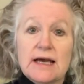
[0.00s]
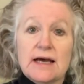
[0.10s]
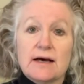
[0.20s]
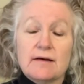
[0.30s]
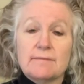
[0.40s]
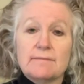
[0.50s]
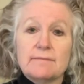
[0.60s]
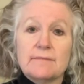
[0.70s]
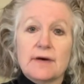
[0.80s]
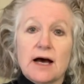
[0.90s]

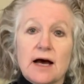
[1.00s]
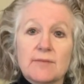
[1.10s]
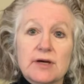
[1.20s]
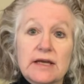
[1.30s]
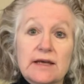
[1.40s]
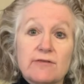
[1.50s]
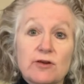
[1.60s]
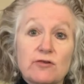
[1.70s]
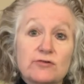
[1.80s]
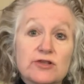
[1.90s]
Um, I'm going to give
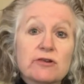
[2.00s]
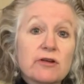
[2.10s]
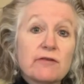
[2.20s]
you general